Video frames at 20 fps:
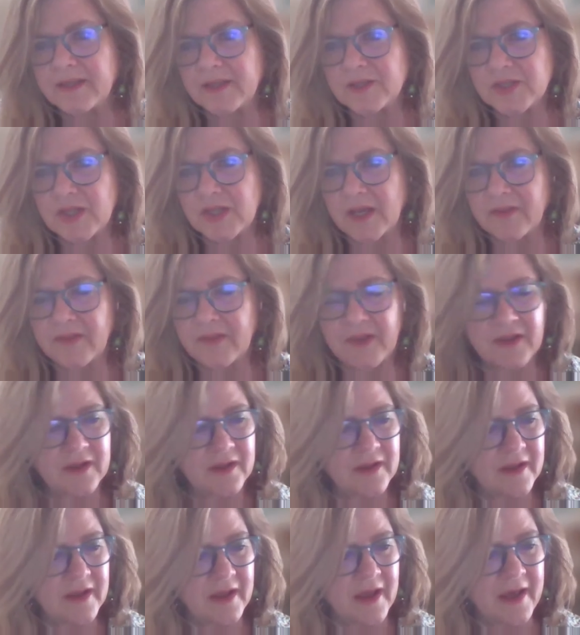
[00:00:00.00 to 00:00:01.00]
each
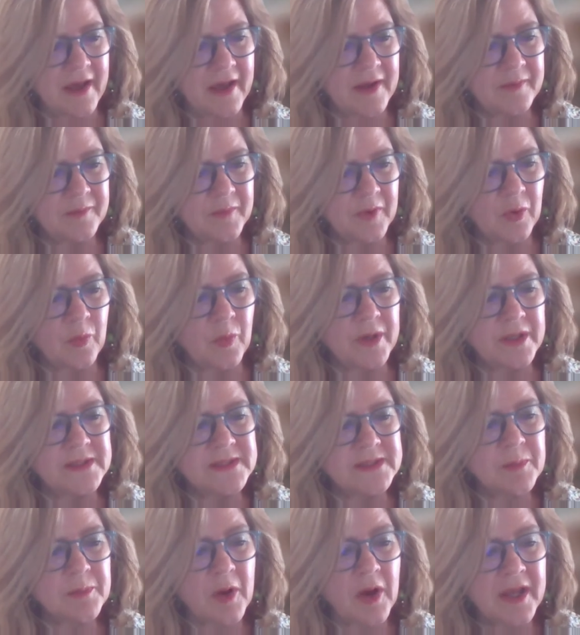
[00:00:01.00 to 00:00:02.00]
other, or
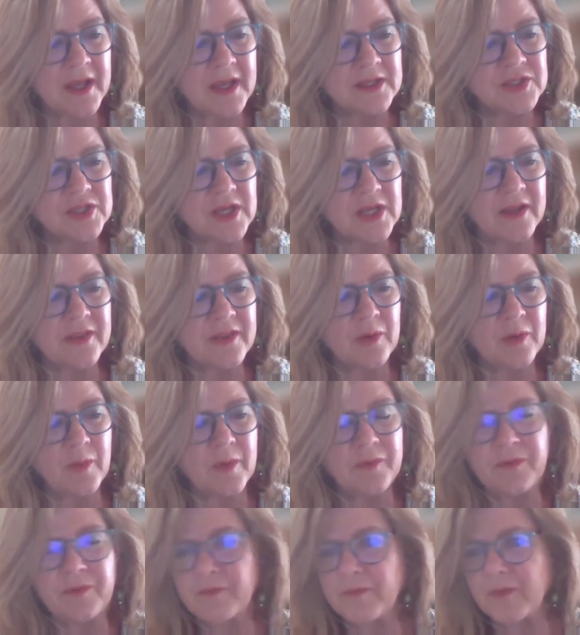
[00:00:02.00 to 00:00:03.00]
inspire each other
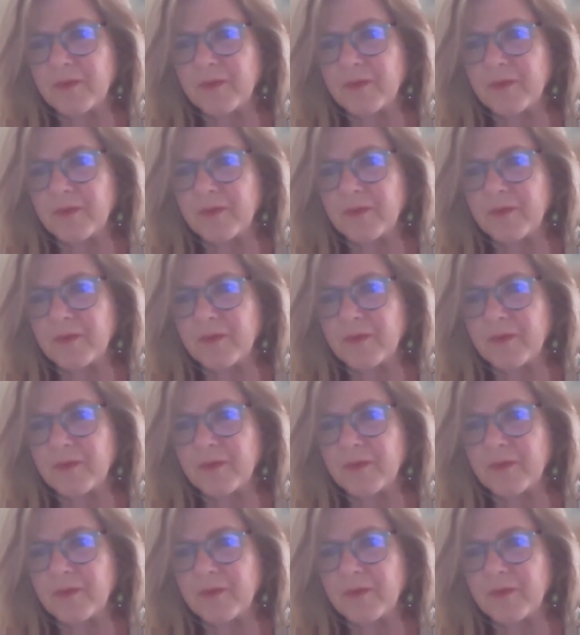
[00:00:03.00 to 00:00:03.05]
with